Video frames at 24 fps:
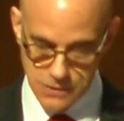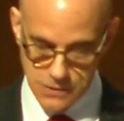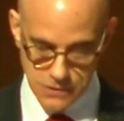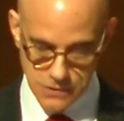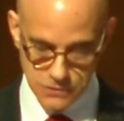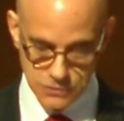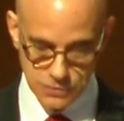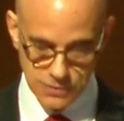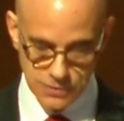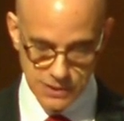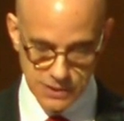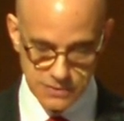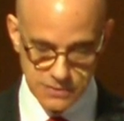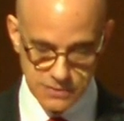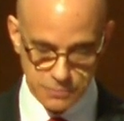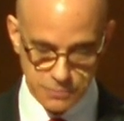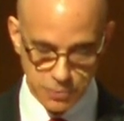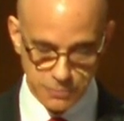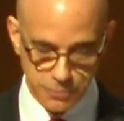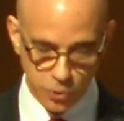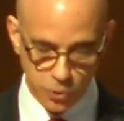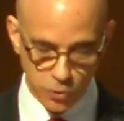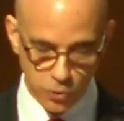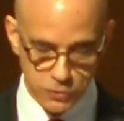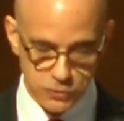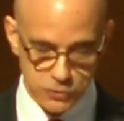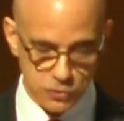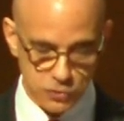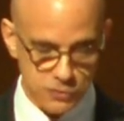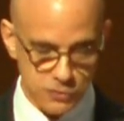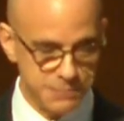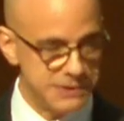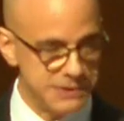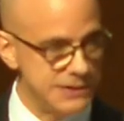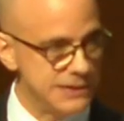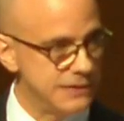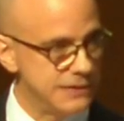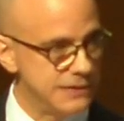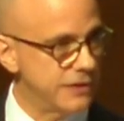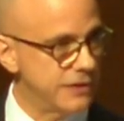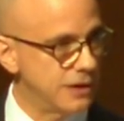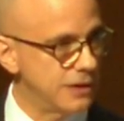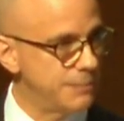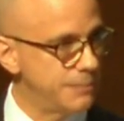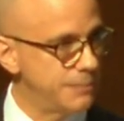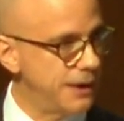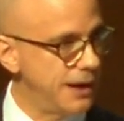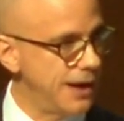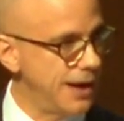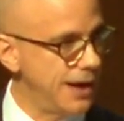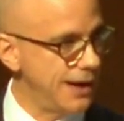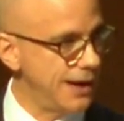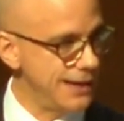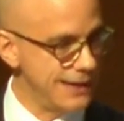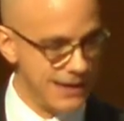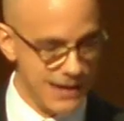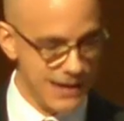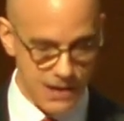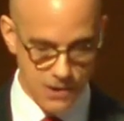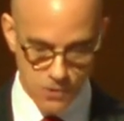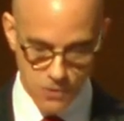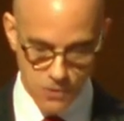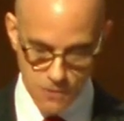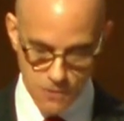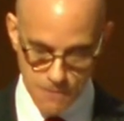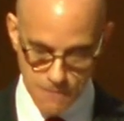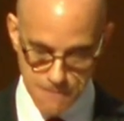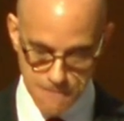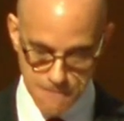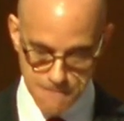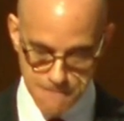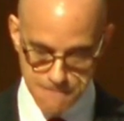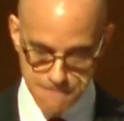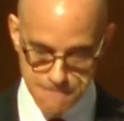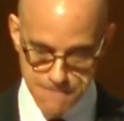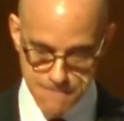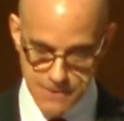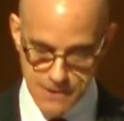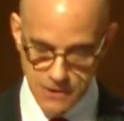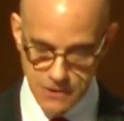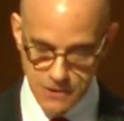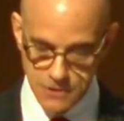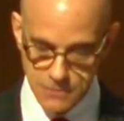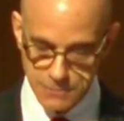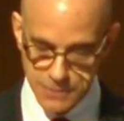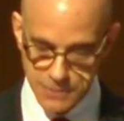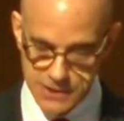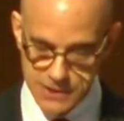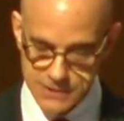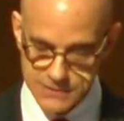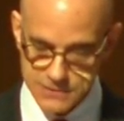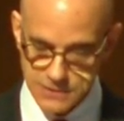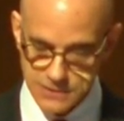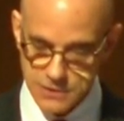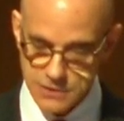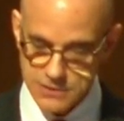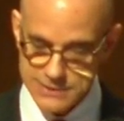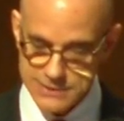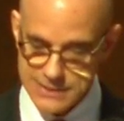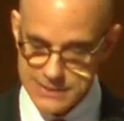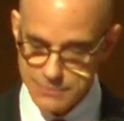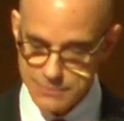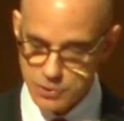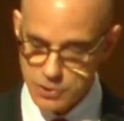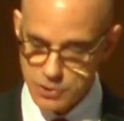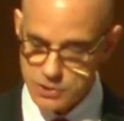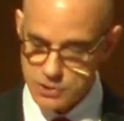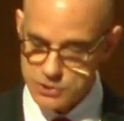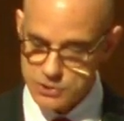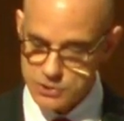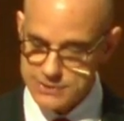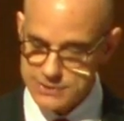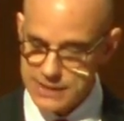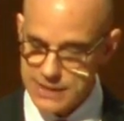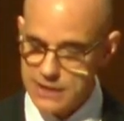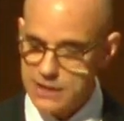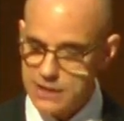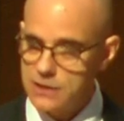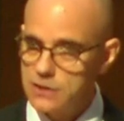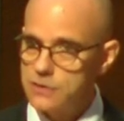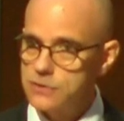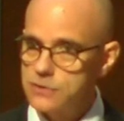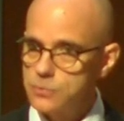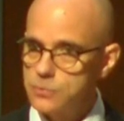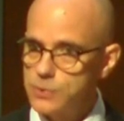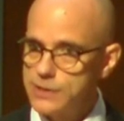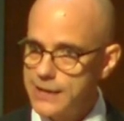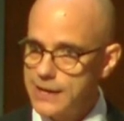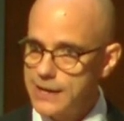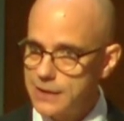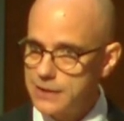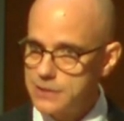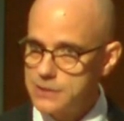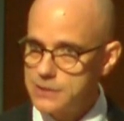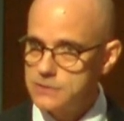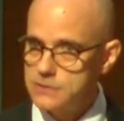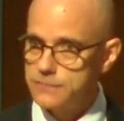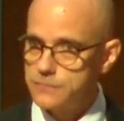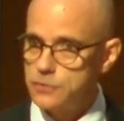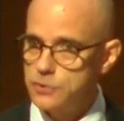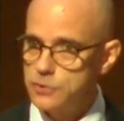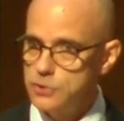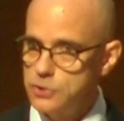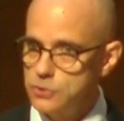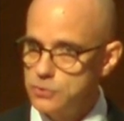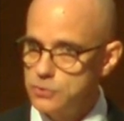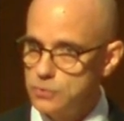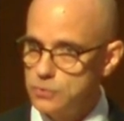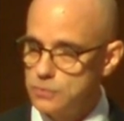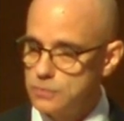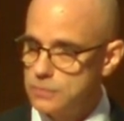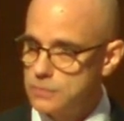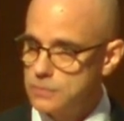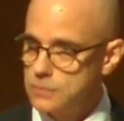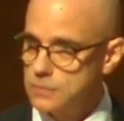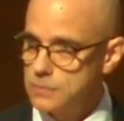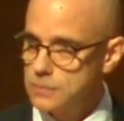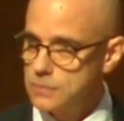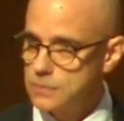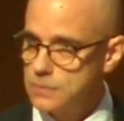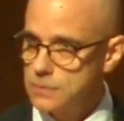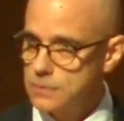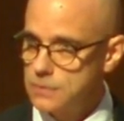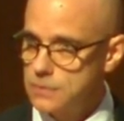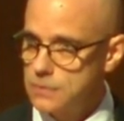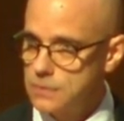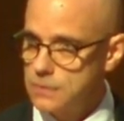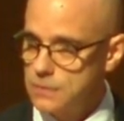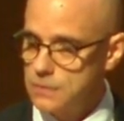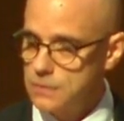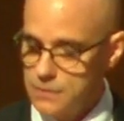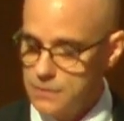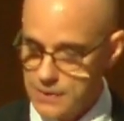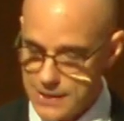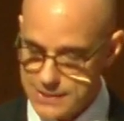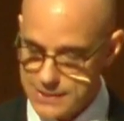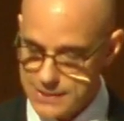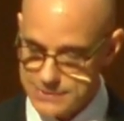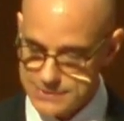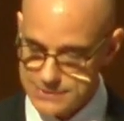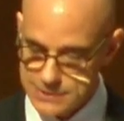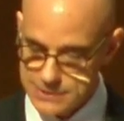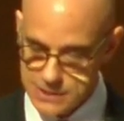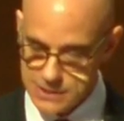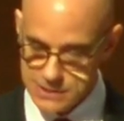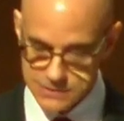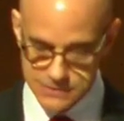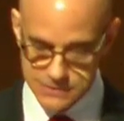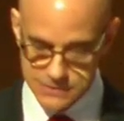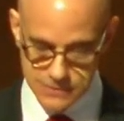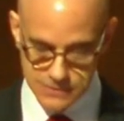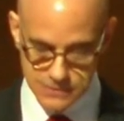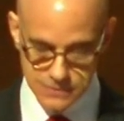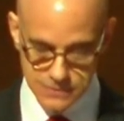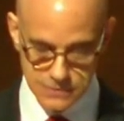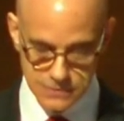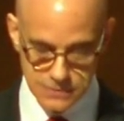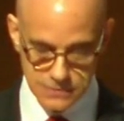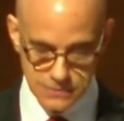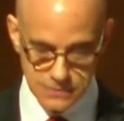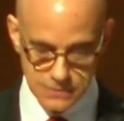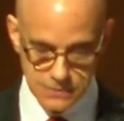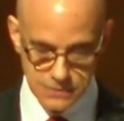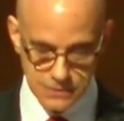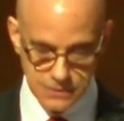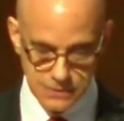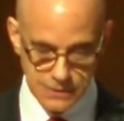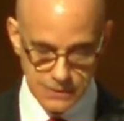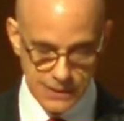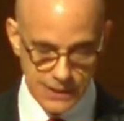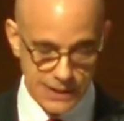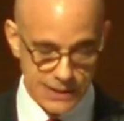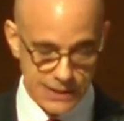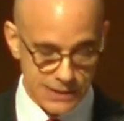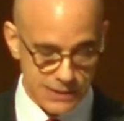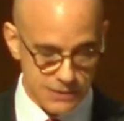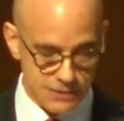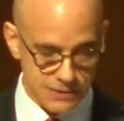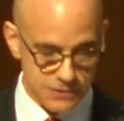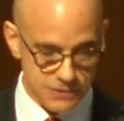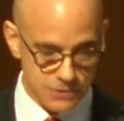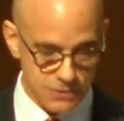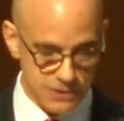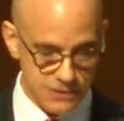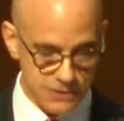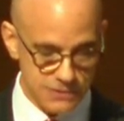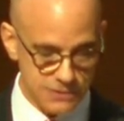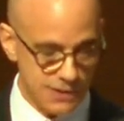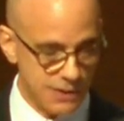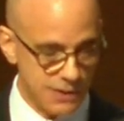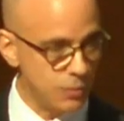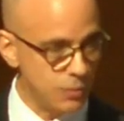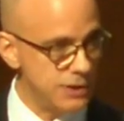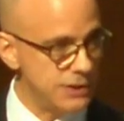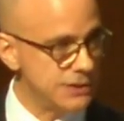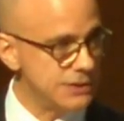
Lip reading: so that the proposals being developed by ICAO are based on a deeper understanding of the realities for you as states and industries, so that we